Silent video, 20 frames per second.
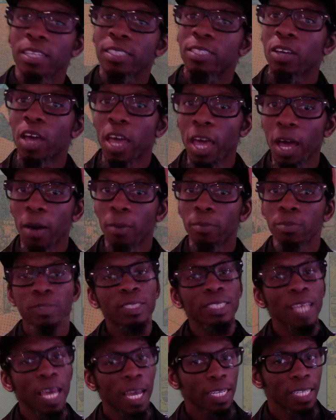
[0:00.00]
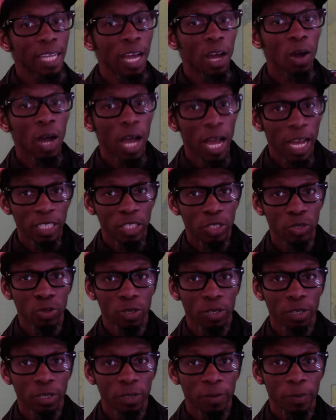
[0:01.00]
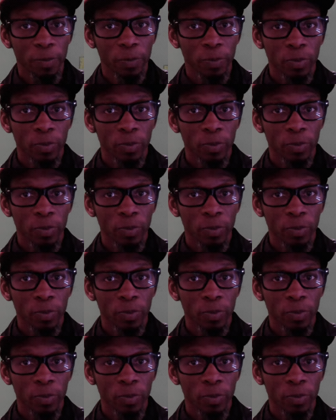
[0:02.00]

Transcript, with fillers: to help take down Hydra.